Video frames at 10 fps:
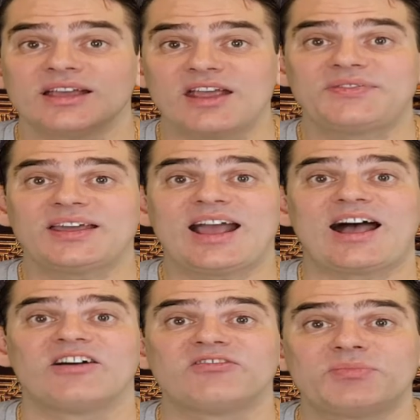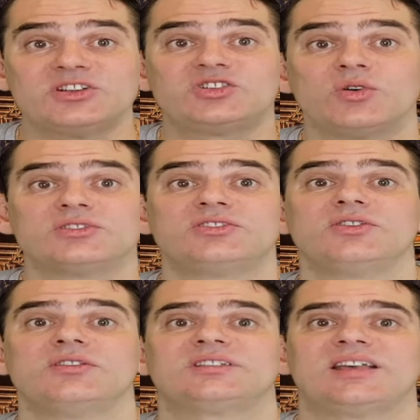If they have, be sure to
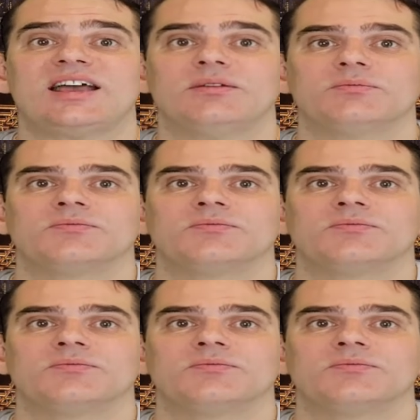do the same.